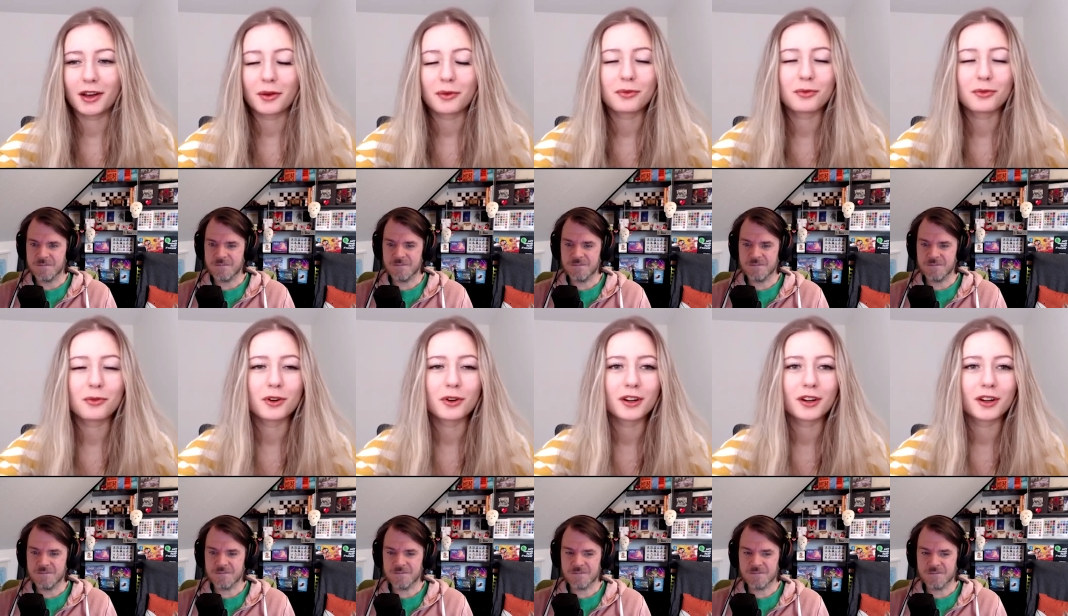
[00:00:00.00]

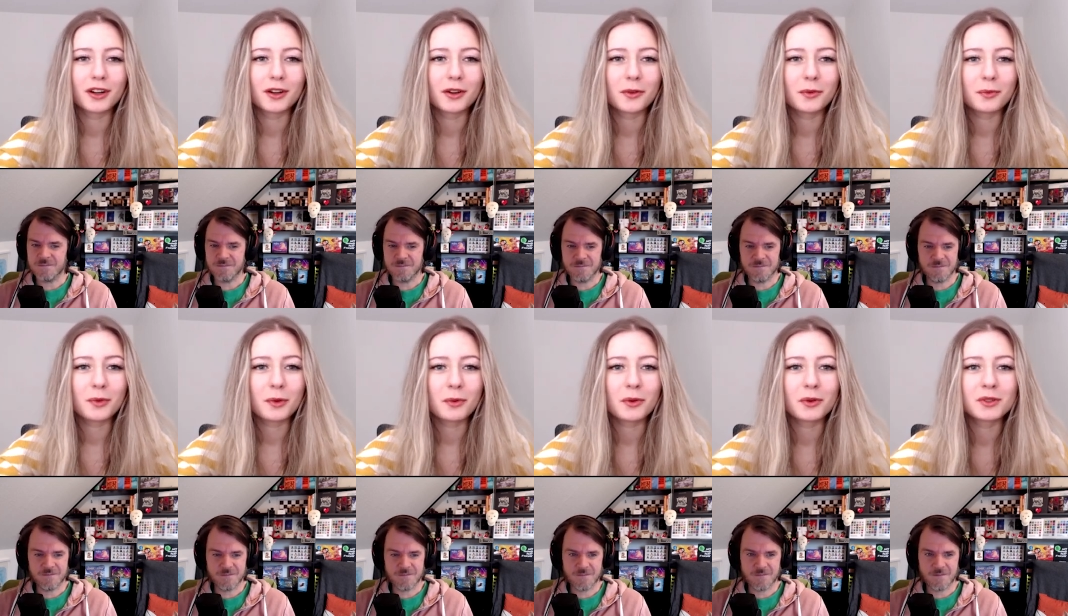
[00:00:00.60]
Speaker 1: for
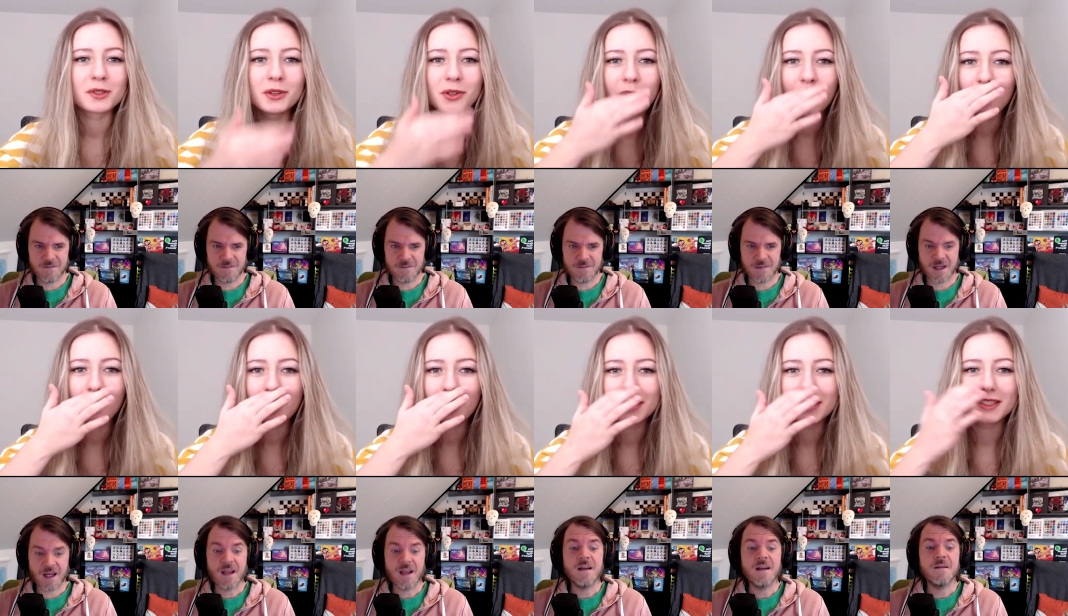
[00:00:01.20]
people who don't know,
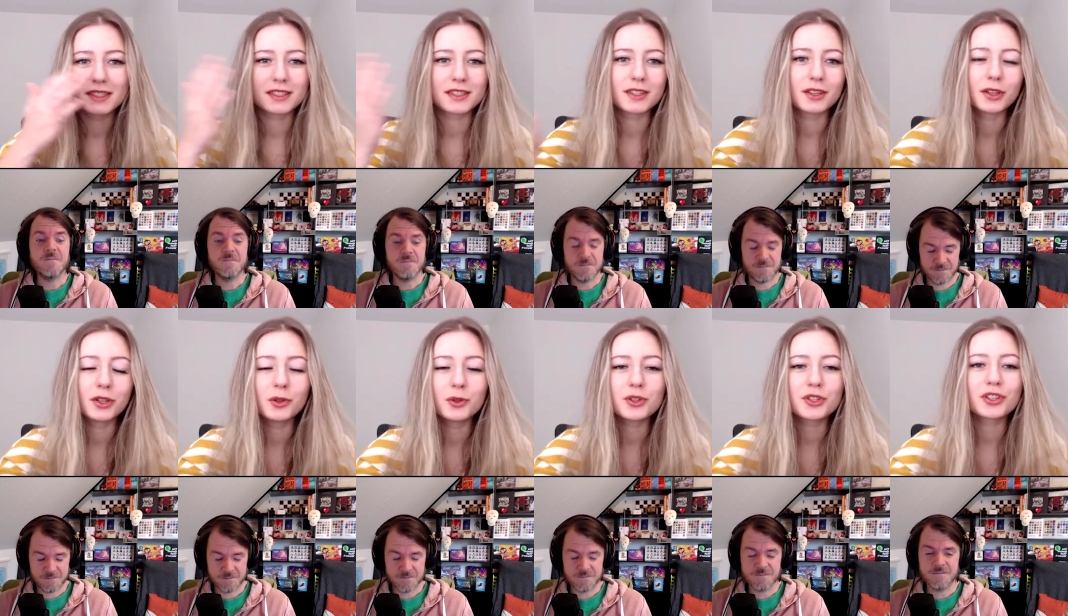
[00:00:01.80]
it's
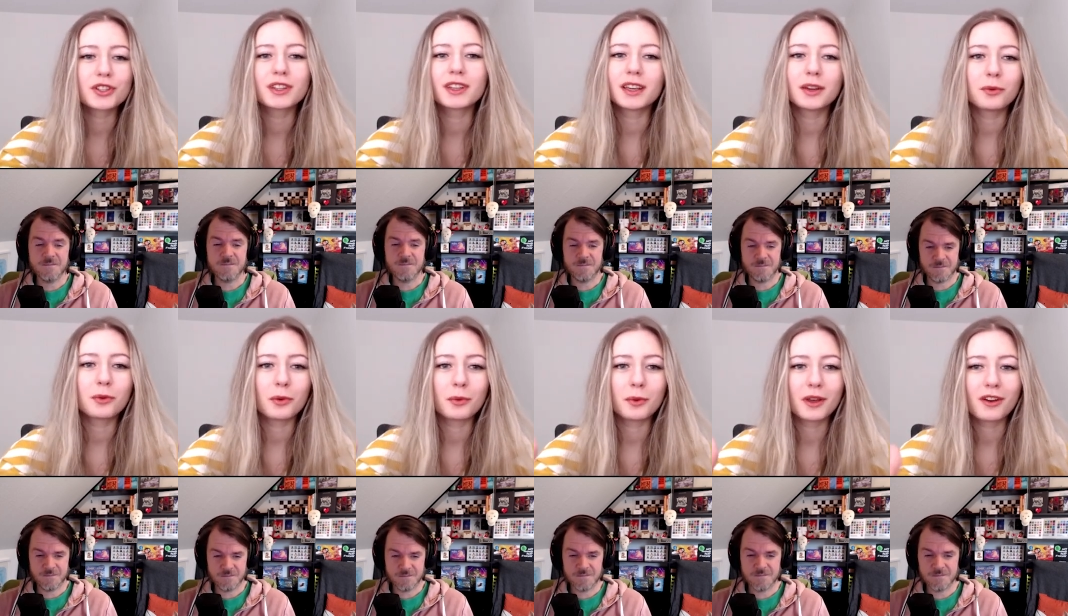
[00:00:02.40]
usually
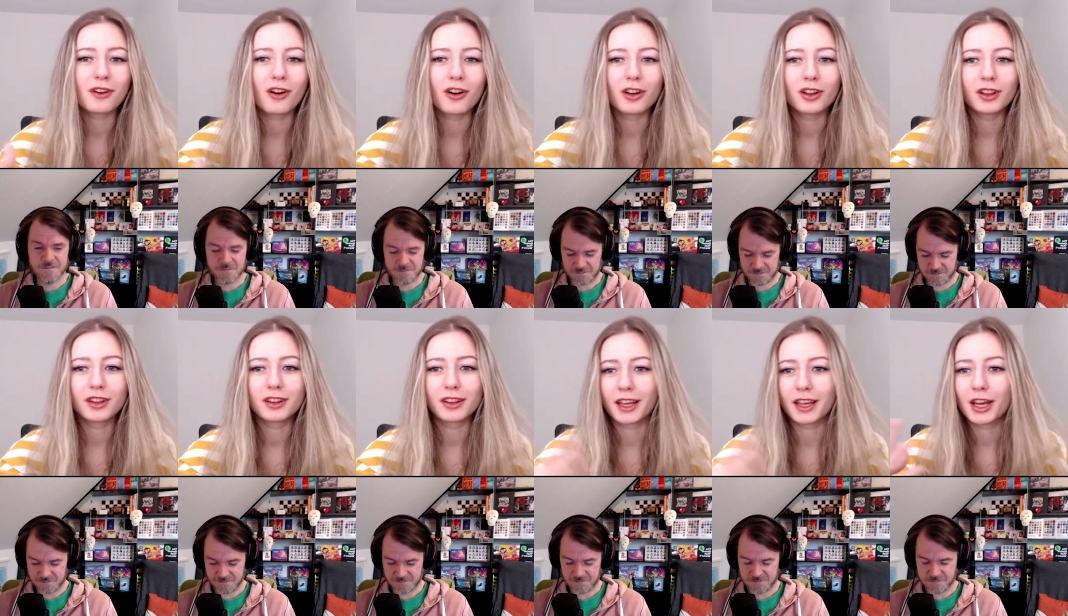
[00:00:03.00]
what we call
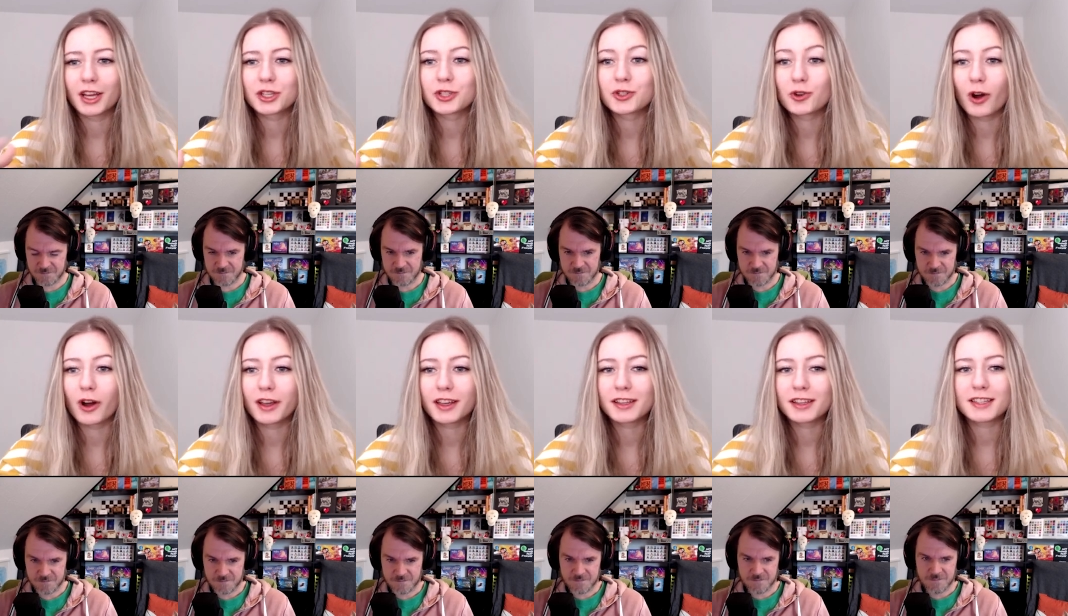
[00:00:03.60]
like a
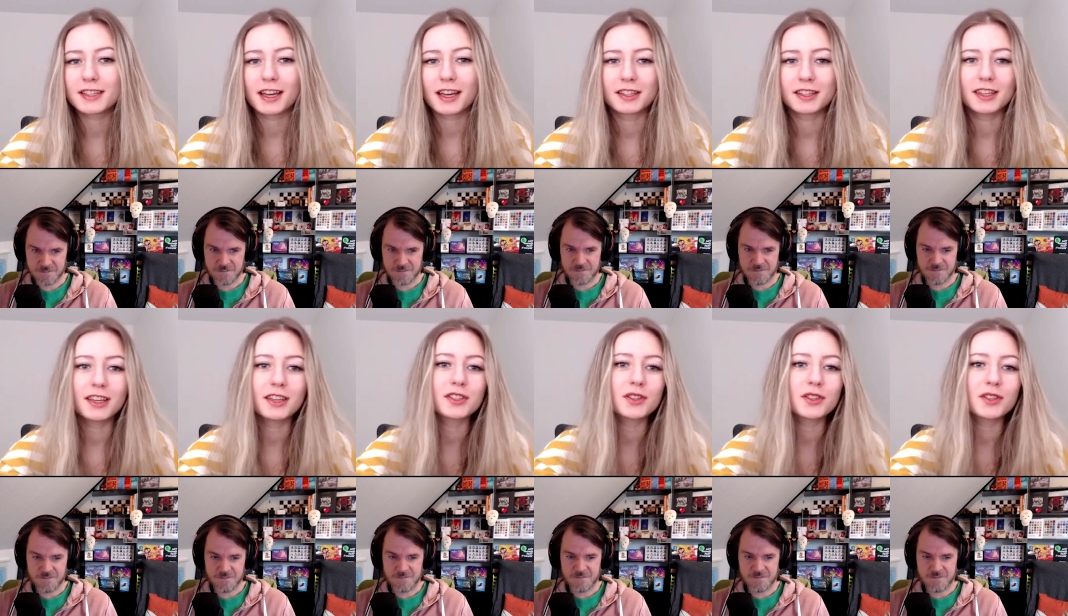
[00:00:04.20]
drawing technique.